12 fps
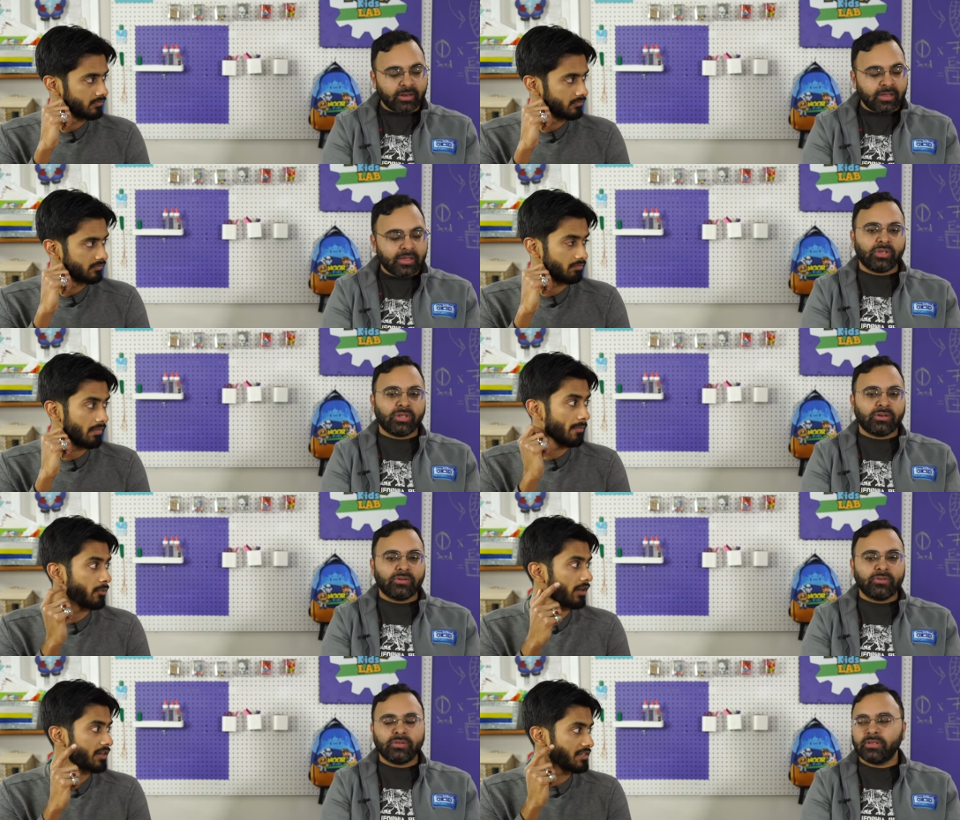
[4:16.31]

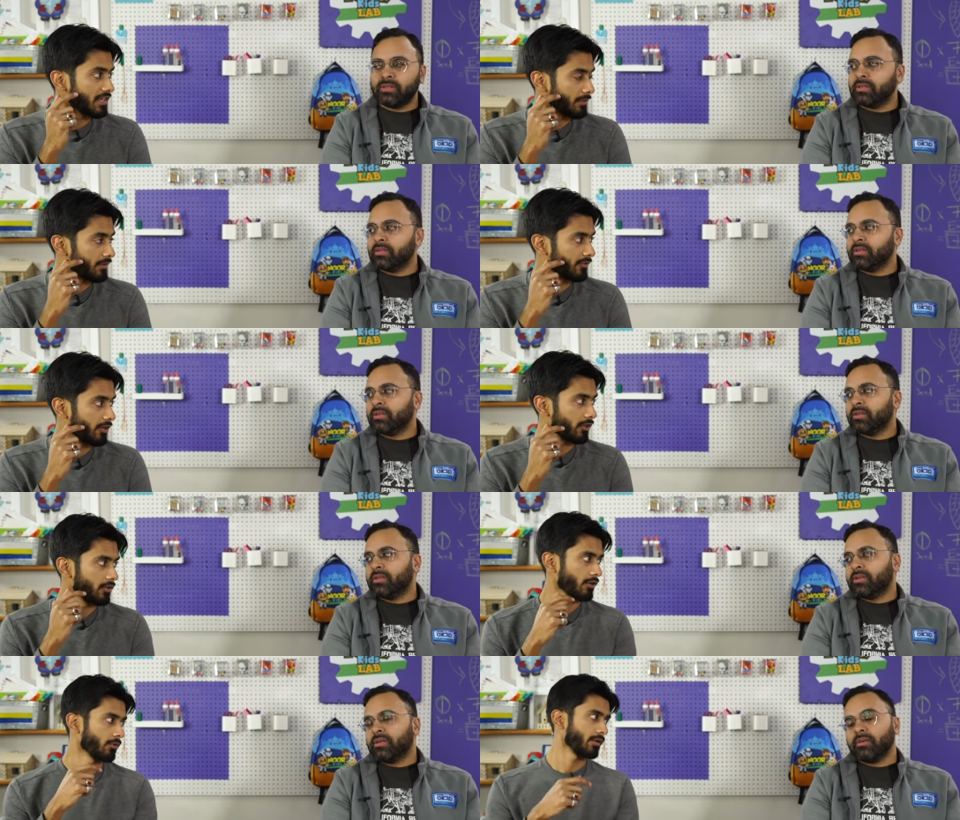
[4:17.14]
Speaker 1: Memorizing know? it would have gone a
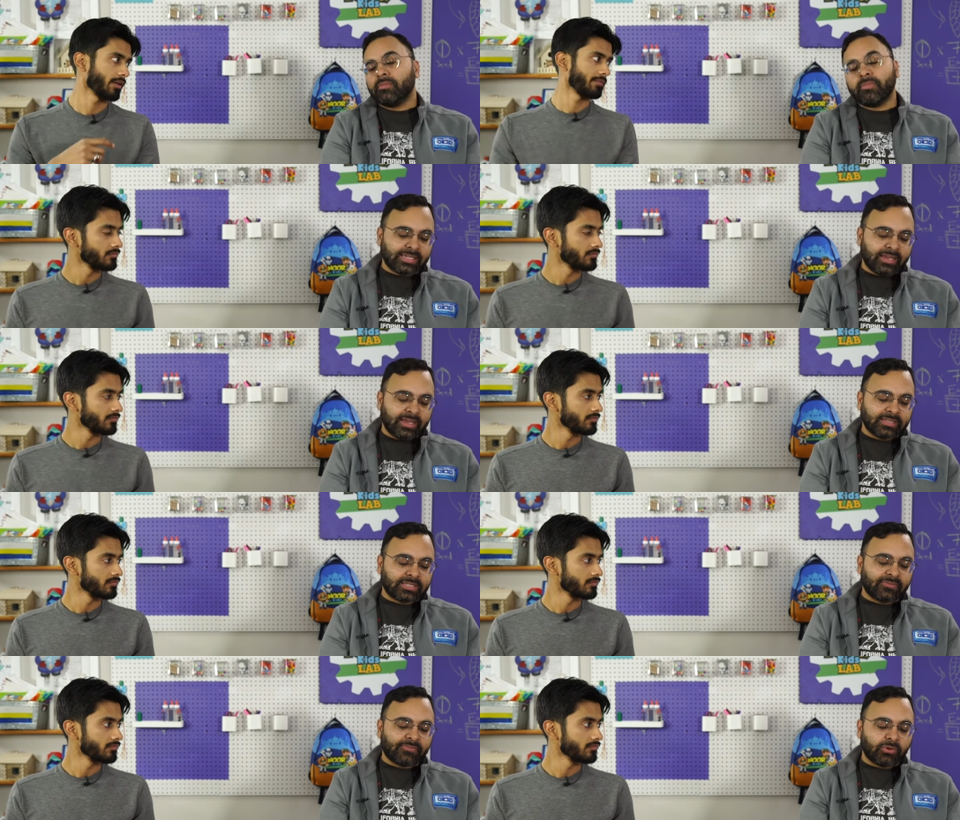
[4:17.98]
long way. it's
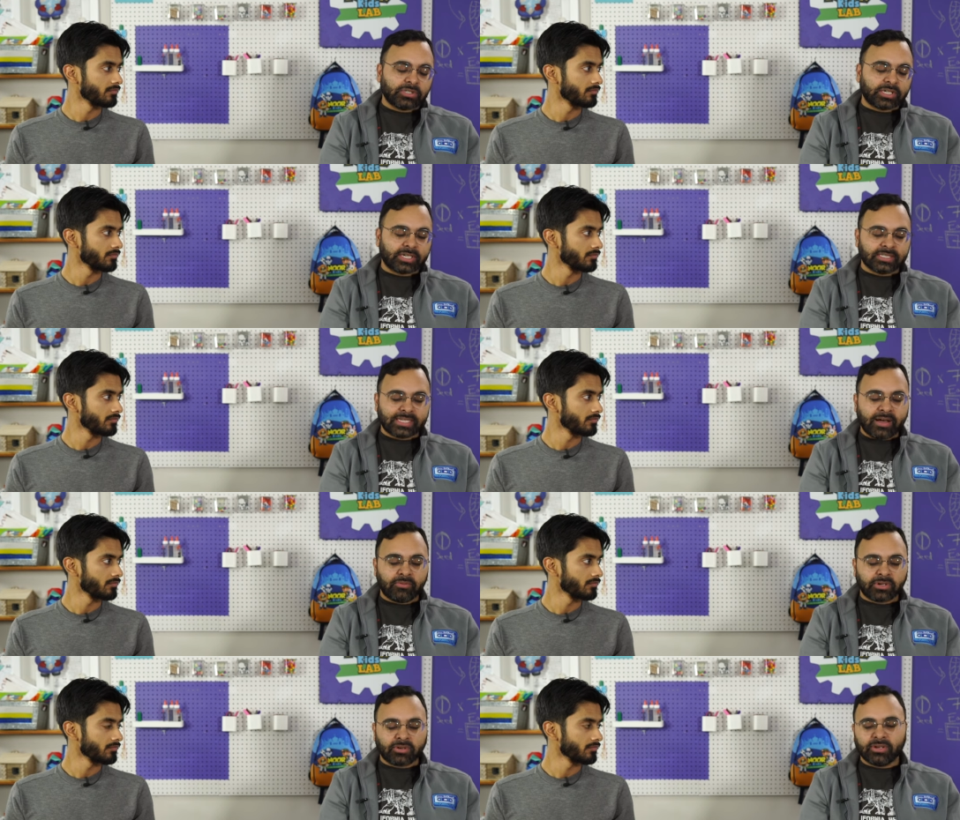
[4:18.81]
unfortunate because that
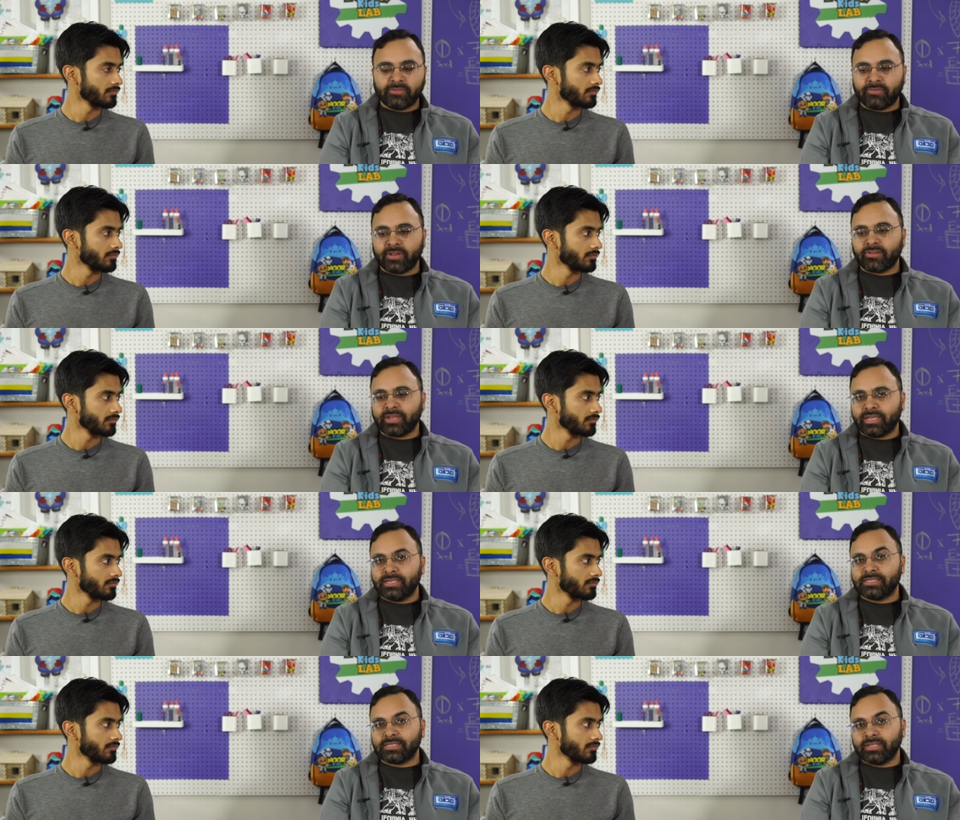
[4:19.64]
one could have very
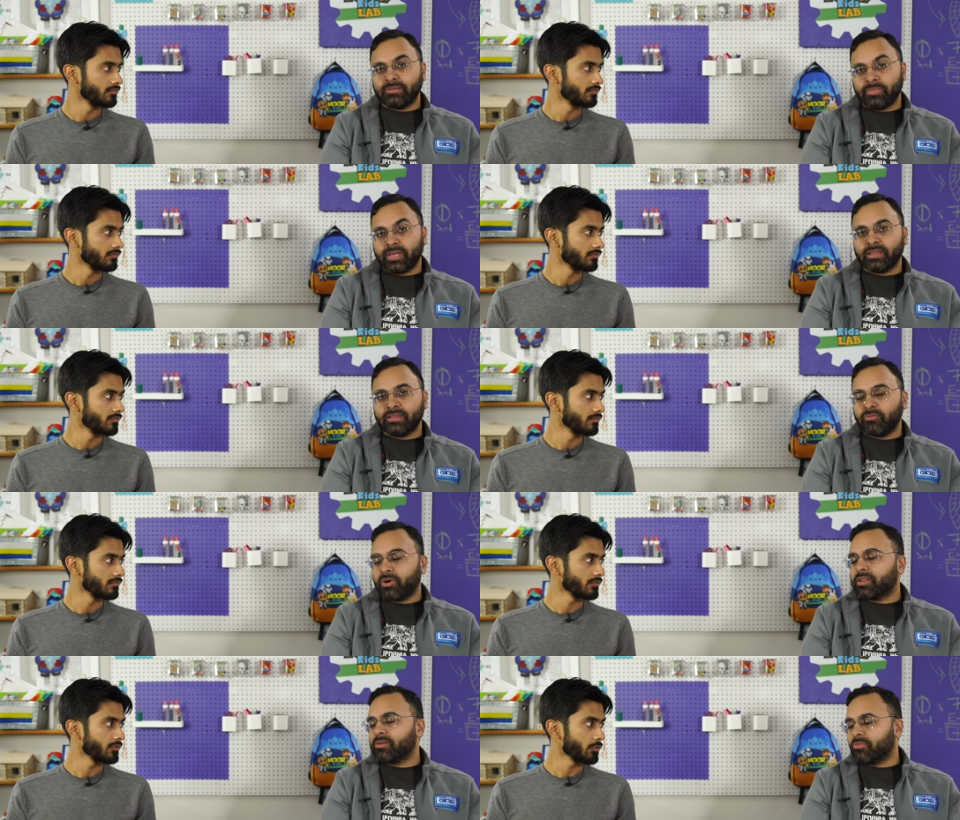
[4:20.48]
easily been one
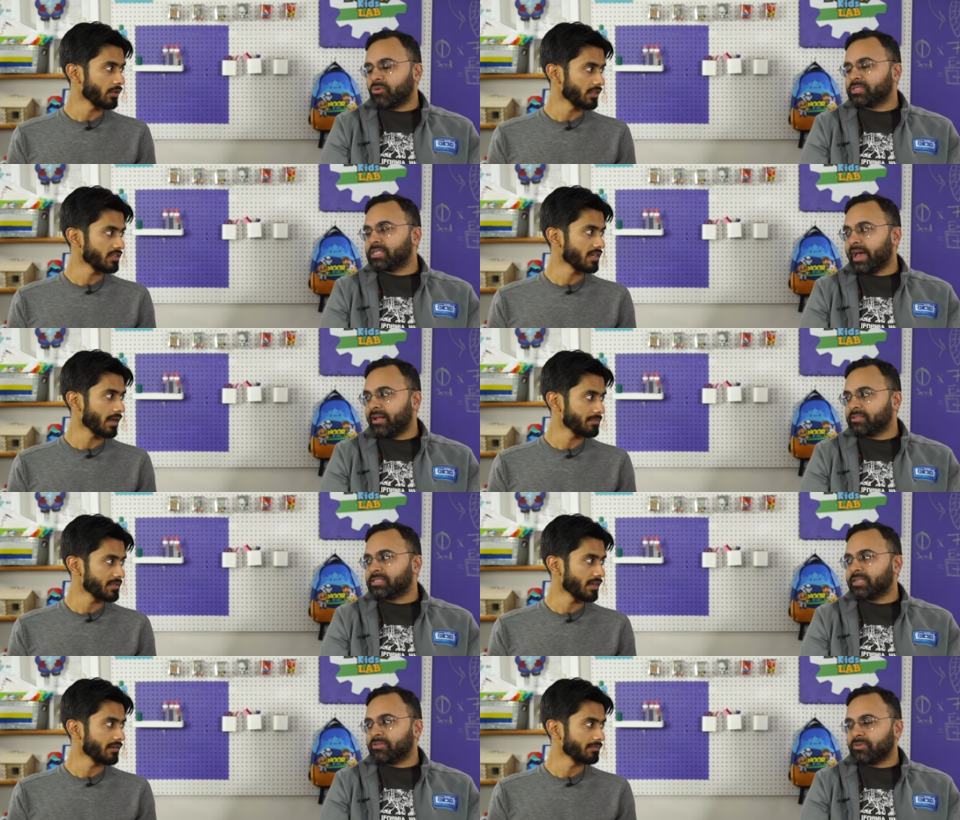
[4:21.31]
of the one more of the talented
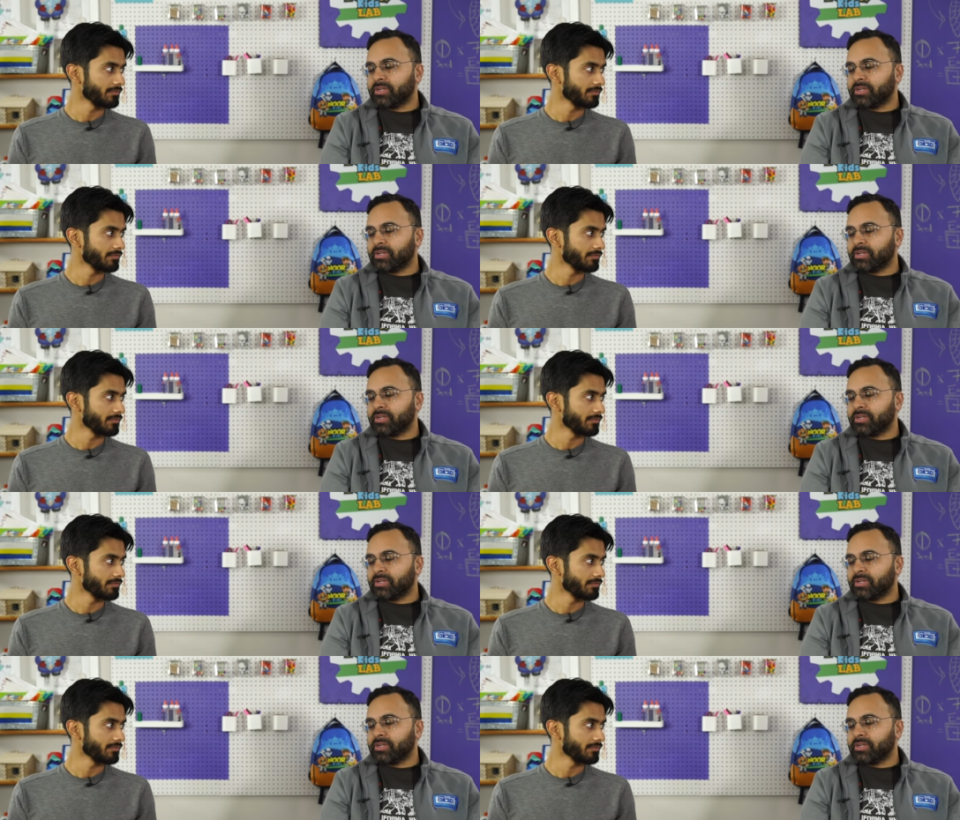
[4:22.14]
top 10.